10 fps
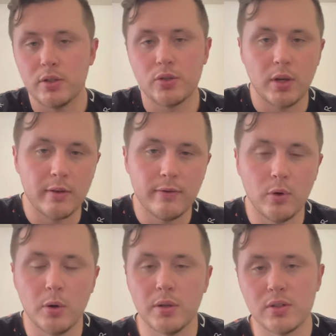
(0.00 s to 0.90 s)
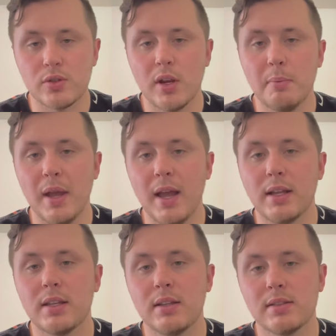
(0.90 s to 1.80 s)
straight forward and straight
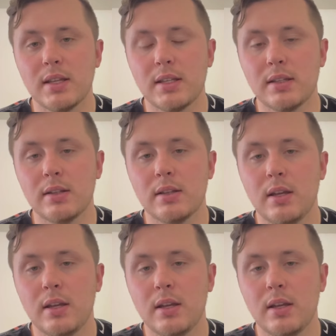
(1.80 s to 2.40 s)
back, because I can